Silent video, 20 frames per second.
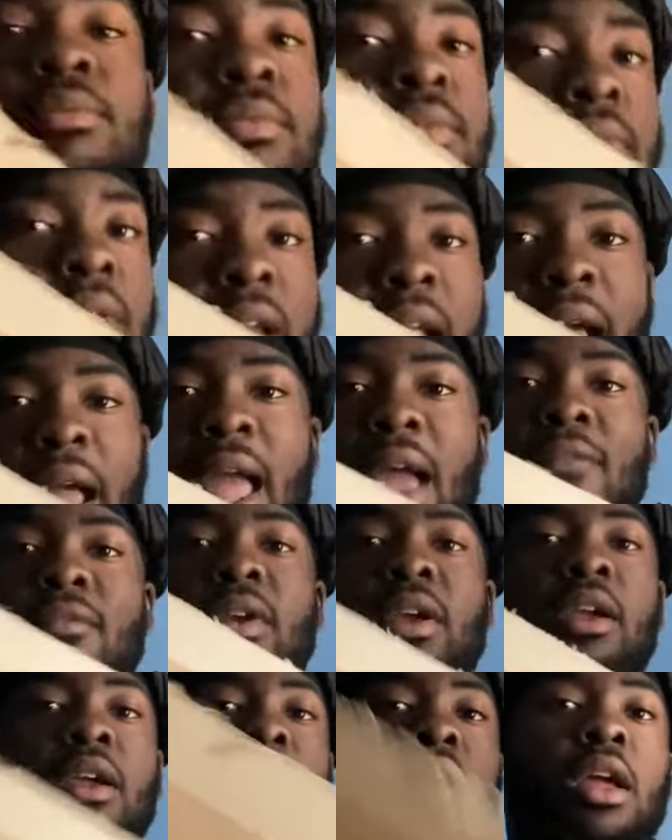that I
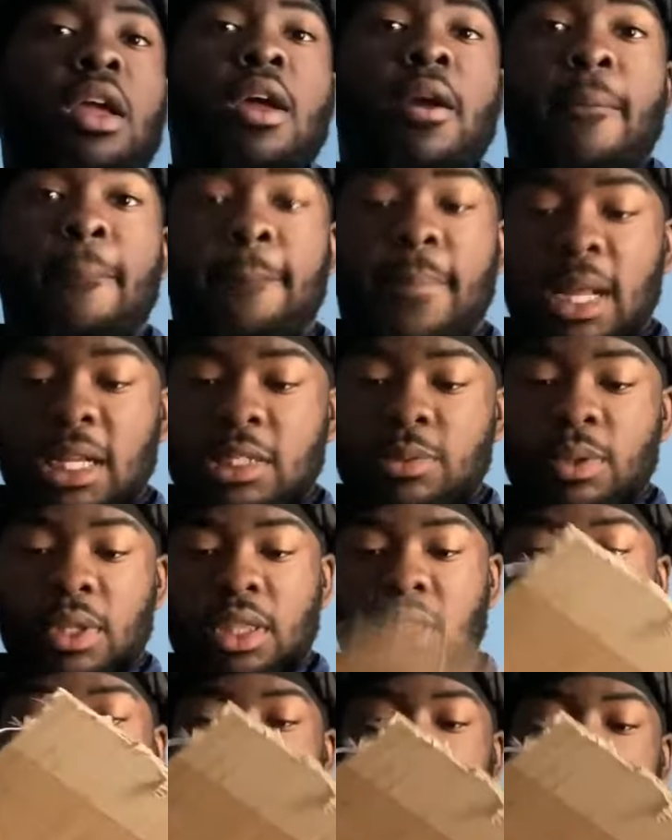haven't messed with
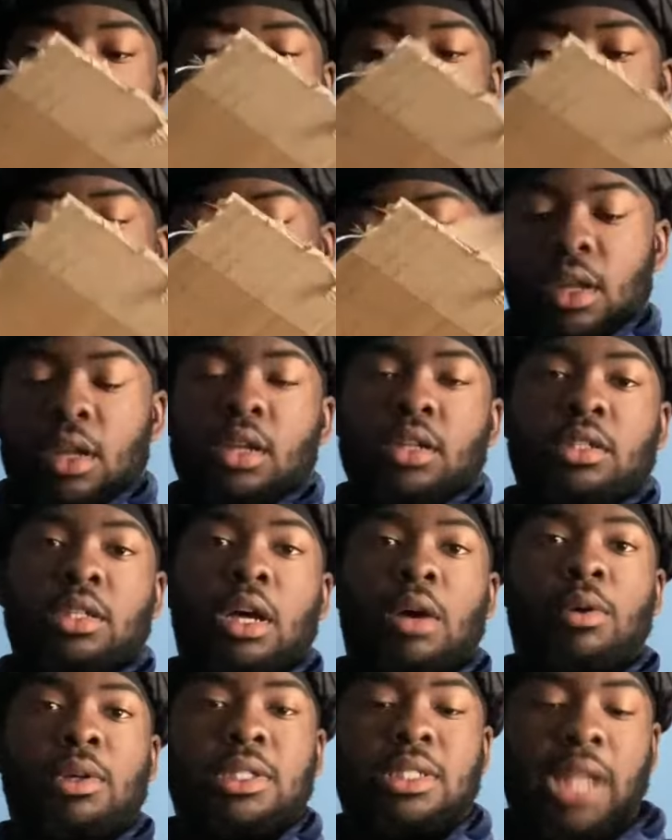yet.
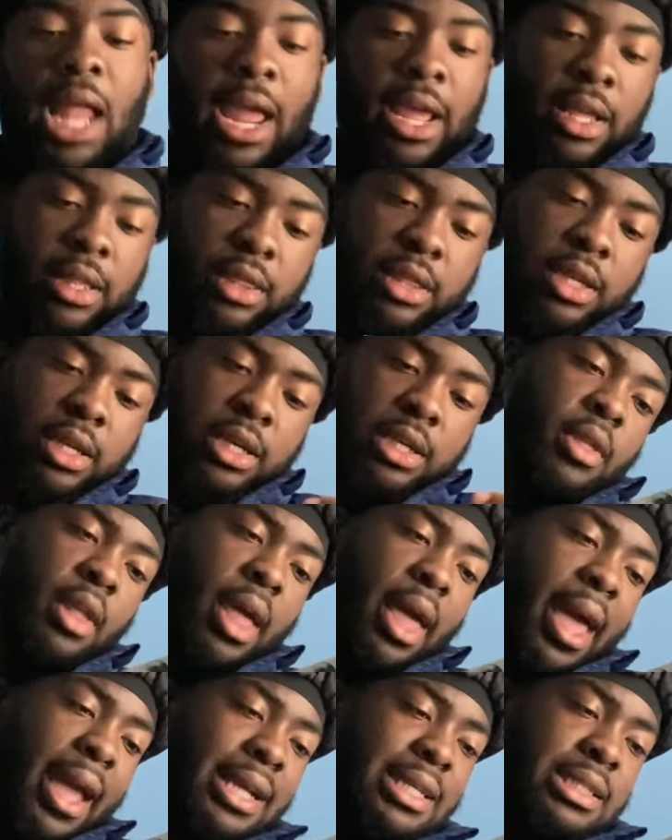So it's like this
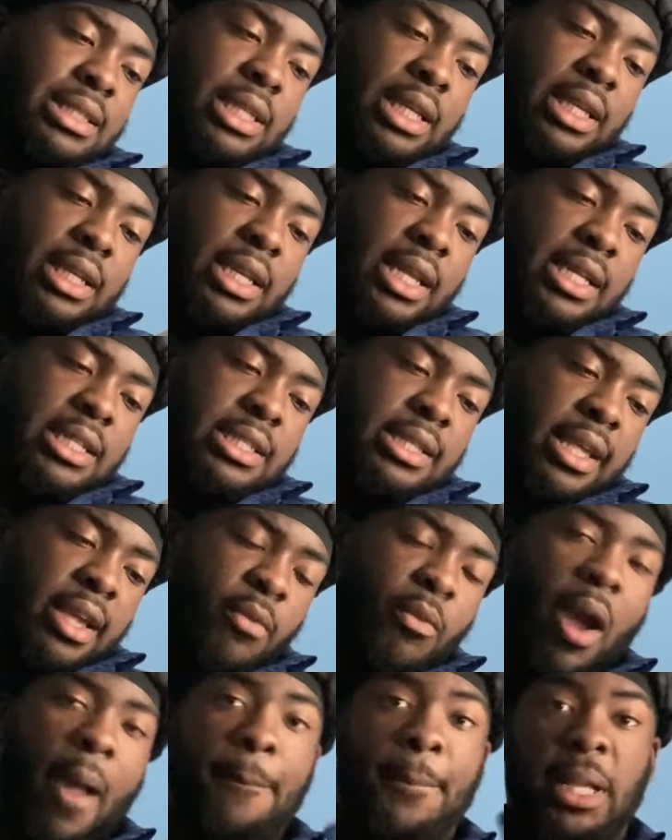ACDC
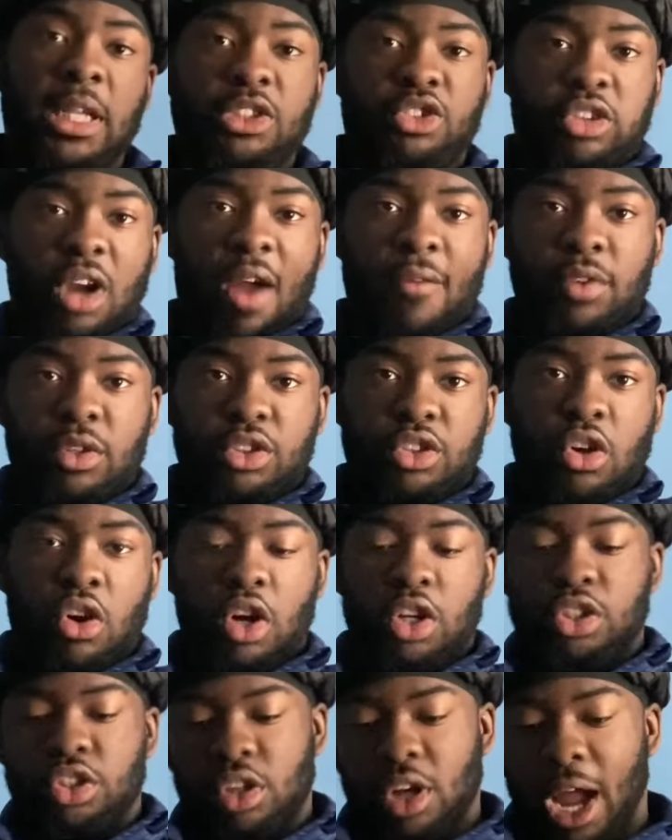Rapid Travel
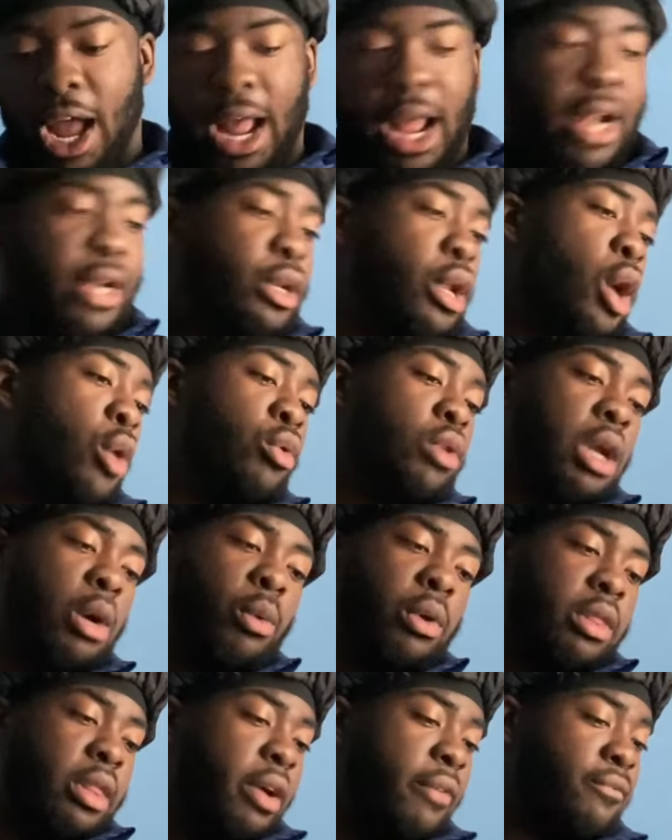Charger. I don't know
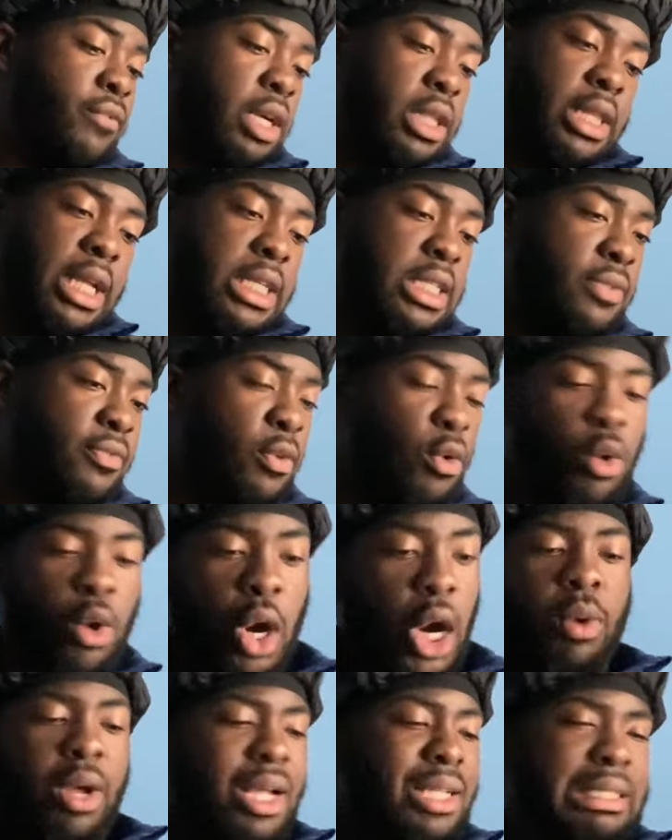what the that's for.
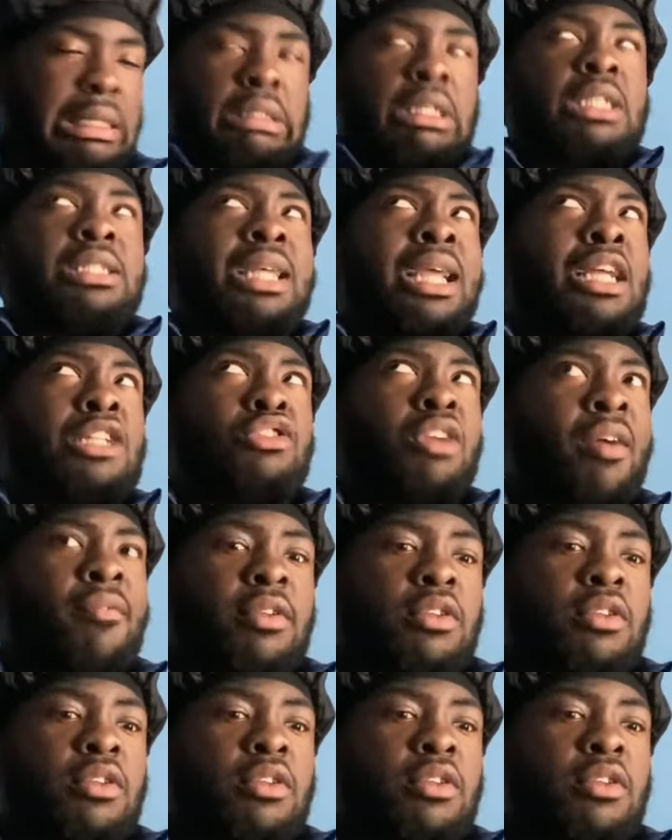But it's, it's a travel